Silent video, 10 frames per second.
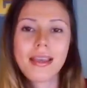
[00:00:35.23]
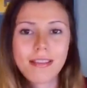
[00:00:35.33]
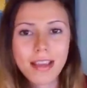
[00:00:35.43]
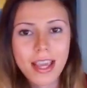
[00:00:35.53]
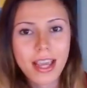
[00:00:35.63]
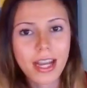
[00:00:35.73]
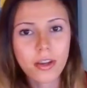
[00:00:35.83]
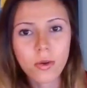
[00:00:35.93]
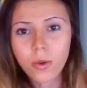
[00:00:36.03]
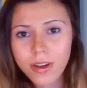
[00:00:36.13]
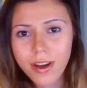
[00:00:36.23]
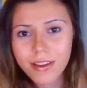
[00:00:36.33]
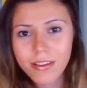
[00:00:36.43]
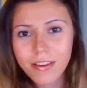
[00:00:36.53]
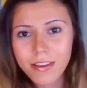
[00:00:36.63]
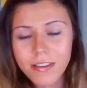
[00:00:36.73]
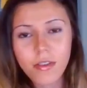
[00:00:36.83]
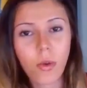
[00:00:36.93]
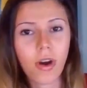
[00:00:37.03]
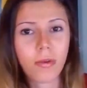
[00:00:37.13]
Seeing any cool concerts
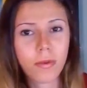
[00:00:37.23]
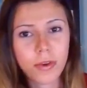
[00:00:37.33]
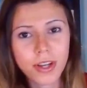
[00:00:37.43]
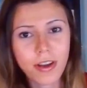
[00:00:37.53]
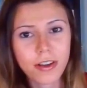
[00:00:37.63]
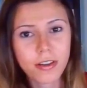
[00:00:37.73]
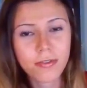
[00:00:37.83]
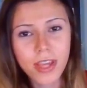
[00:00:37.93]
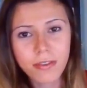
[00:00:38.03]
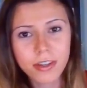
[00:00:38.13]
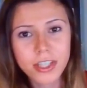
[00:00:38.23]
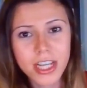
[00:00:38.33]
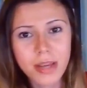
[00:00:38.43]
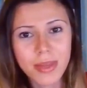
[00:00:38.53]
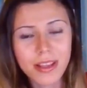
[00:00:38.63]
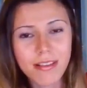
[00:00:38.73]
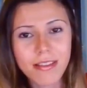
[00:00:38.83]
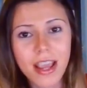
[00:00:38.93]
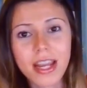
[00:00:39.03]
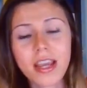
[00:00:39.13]
or rooting on your favorite team at the
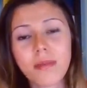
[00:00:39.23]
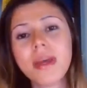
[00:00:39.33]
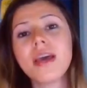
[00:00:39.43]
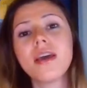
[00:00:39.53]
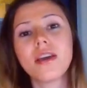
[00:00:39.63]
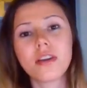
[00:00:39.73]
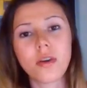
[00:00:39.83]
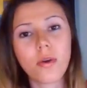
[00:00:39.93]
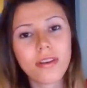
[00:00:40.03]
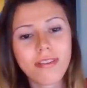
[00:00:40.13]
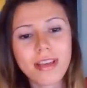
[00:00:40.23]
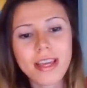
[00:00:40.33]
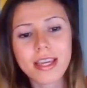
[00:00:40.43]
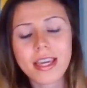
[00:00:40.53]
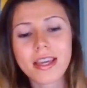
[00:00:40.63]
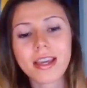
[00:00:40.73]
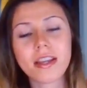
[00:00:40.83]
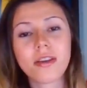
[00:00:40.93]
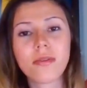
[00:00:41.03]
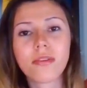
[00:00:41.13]
stadium? Go to SeatGeek
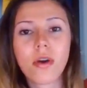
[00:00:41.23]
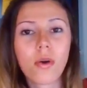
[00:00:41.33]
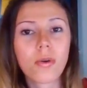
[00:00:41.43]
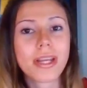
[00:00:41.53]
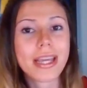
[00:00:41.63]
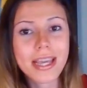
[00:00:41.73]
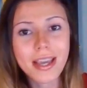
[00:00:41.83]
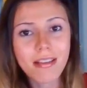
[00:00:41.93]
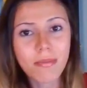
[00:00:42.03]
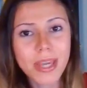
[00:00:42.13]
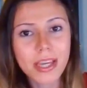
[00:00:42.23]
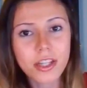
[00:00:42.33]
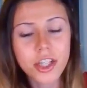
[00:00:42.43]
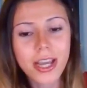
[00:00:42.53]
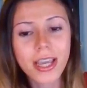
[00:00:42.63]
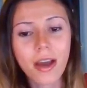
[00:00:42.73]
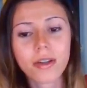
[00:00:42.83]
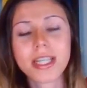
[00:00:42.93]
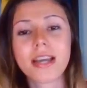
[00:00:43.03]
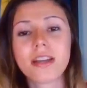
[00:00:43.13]
and use code ESB at
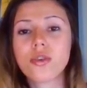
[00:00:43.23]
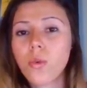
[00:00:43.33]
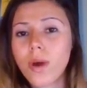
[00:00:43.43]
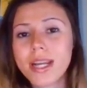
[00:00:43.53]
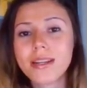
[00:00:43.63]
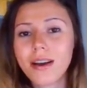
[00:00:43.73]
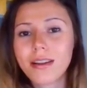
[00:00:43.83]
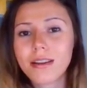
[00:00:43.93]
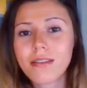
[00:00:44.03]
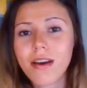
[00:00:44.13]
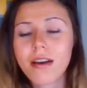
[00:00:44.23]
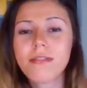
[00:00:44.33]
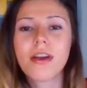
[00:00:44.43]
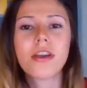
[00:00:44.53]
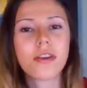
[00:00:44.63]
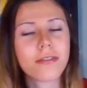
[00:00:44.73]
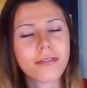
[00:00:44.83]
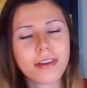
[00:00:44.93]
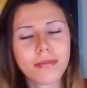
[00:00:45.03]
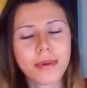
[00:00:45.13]
checkout to get $20 off your
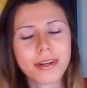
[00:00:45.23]
first